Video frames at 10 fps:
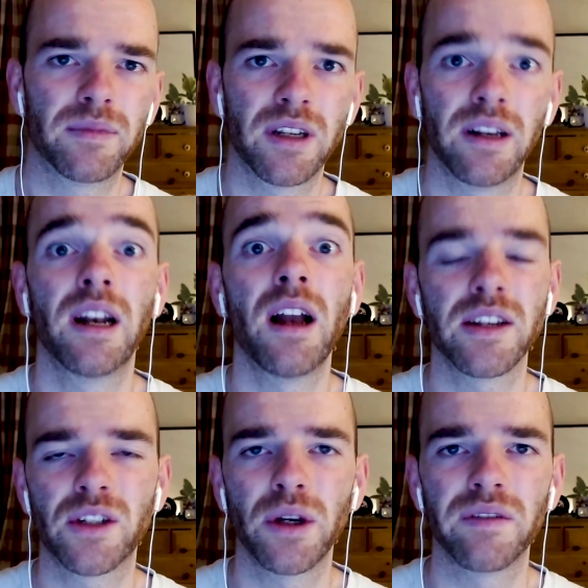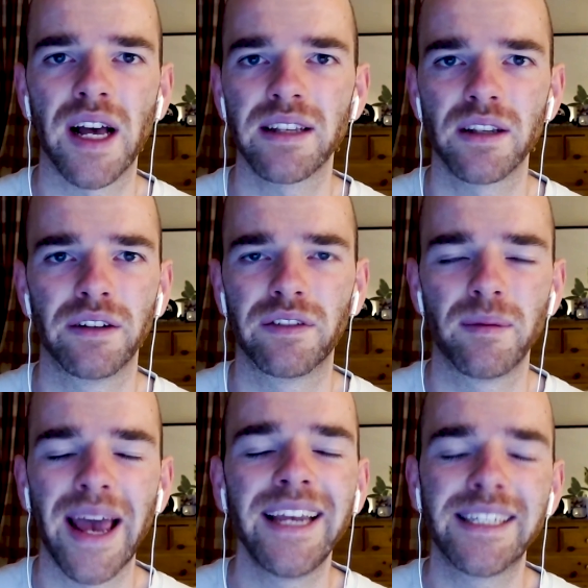last 2 of that, so from
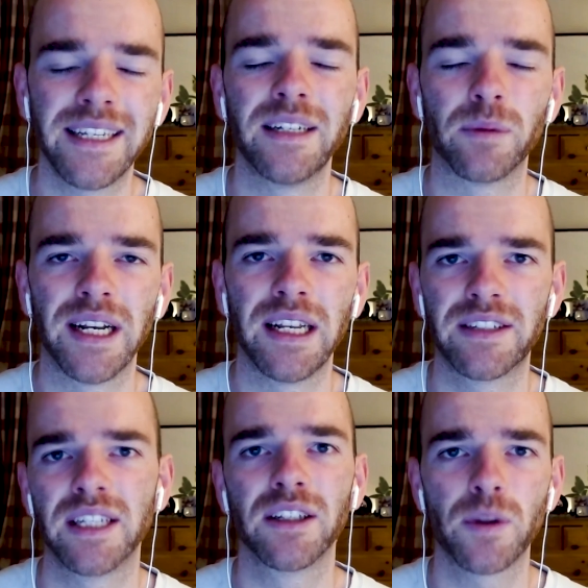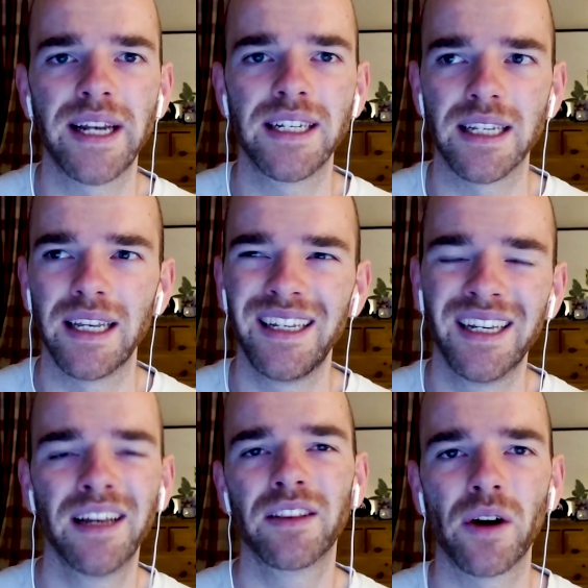18 really till 20,
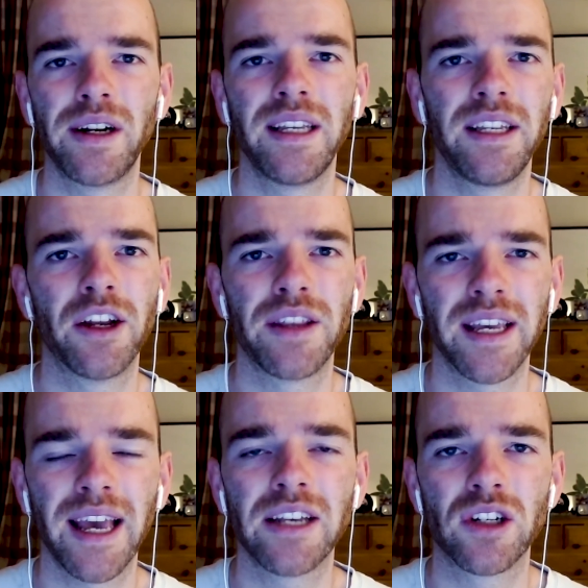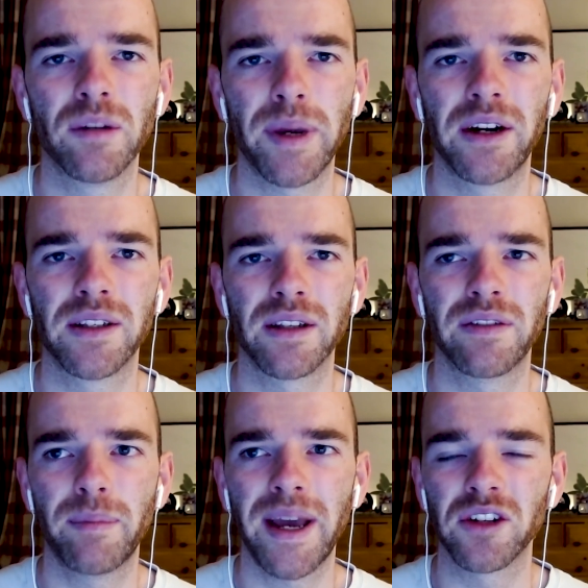they're only, the occasional appearance off
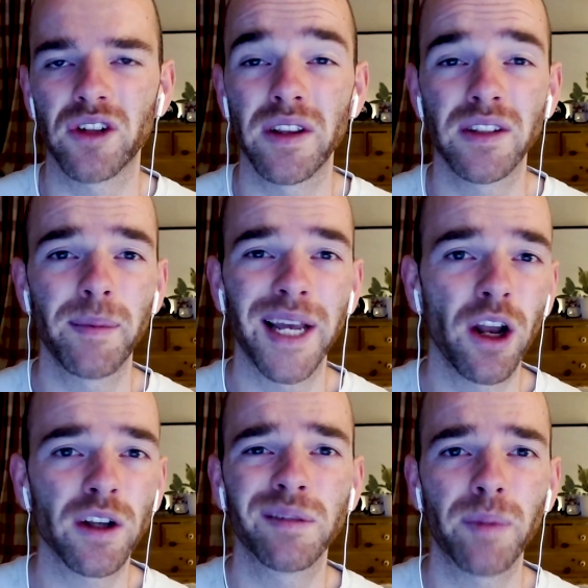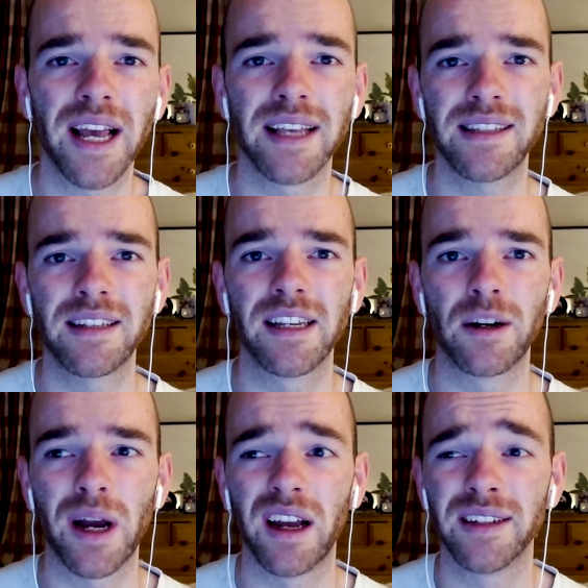the bench. So there's going to be a lot of players sitting
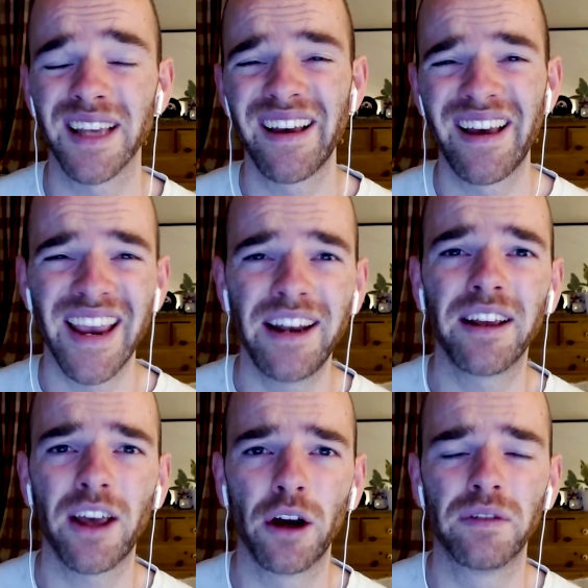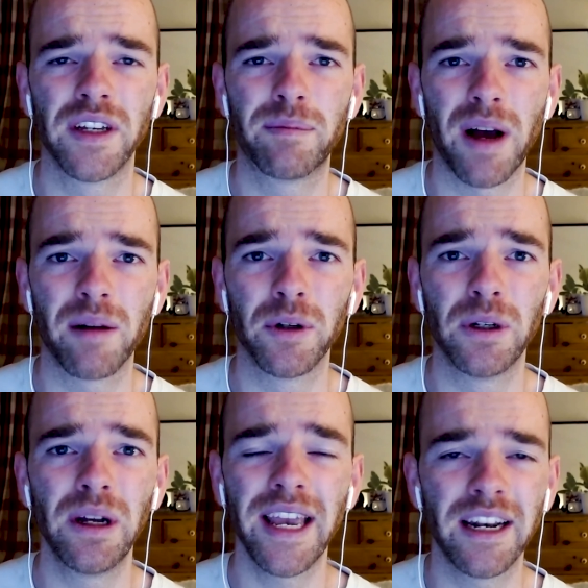around in a COVID
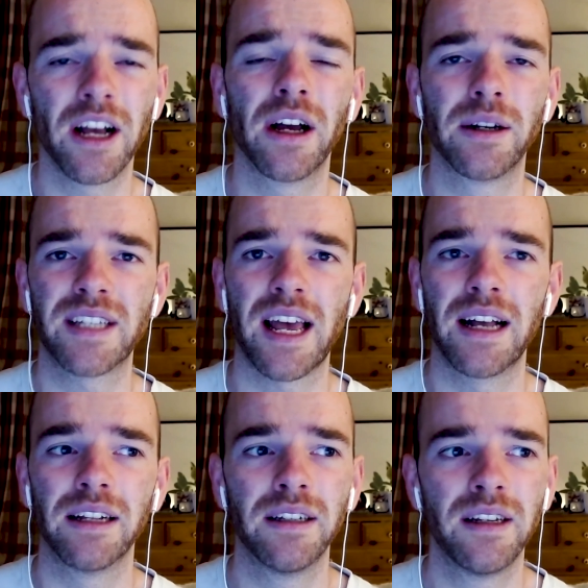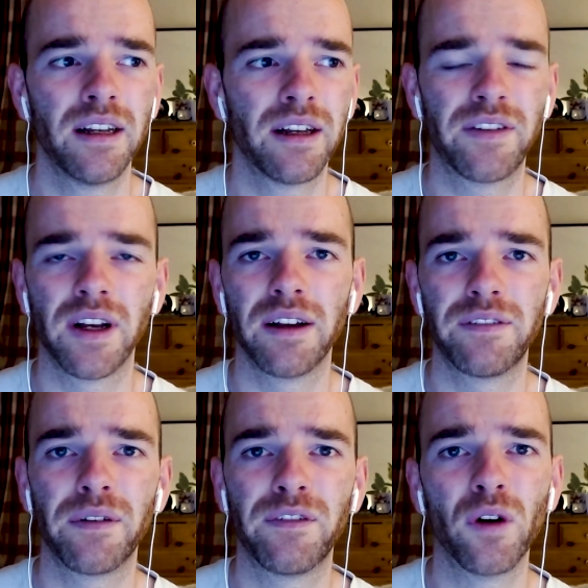bubble, in a hotel for
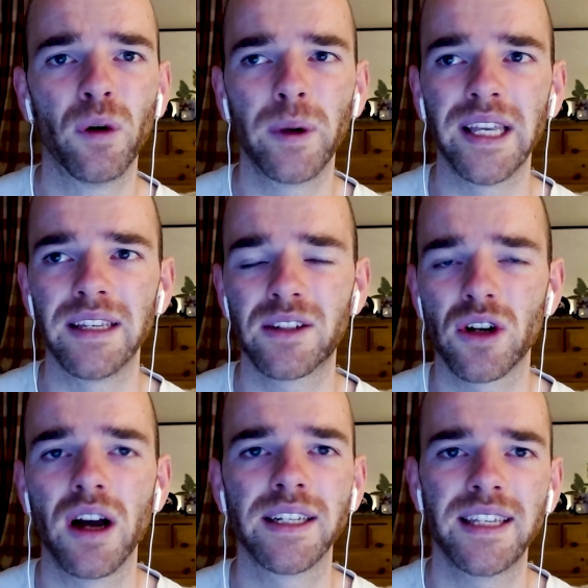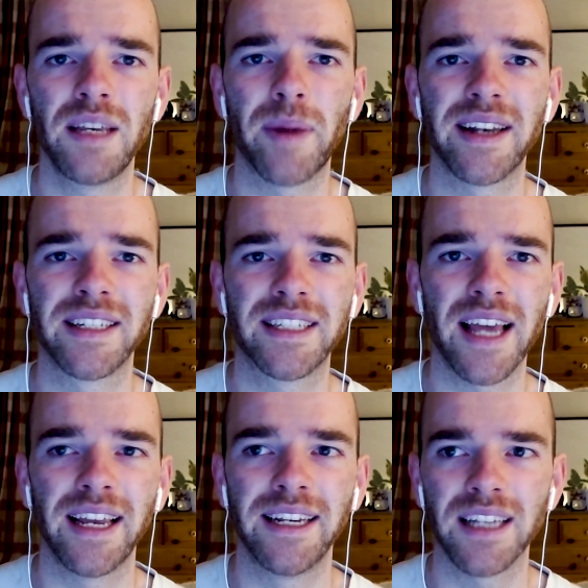4 weeks, trying to keep
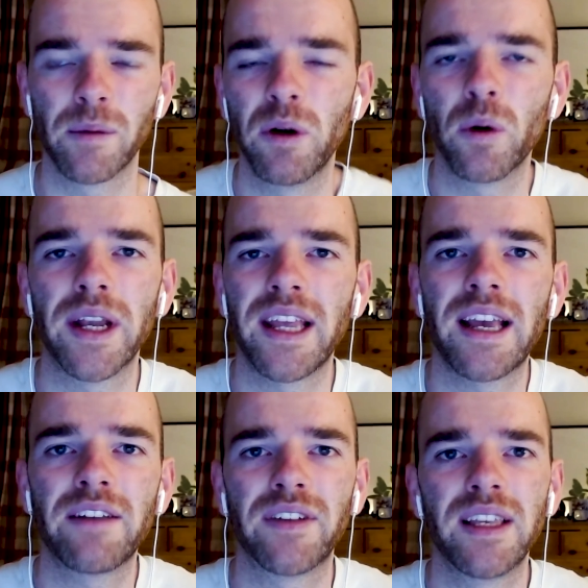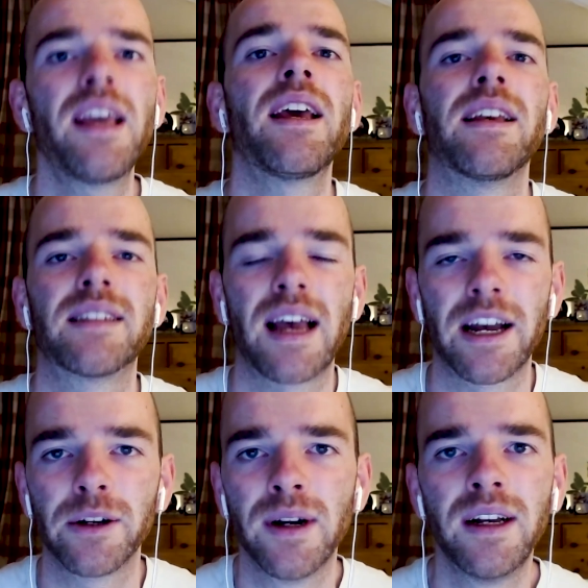entertained. And we already hear for years how,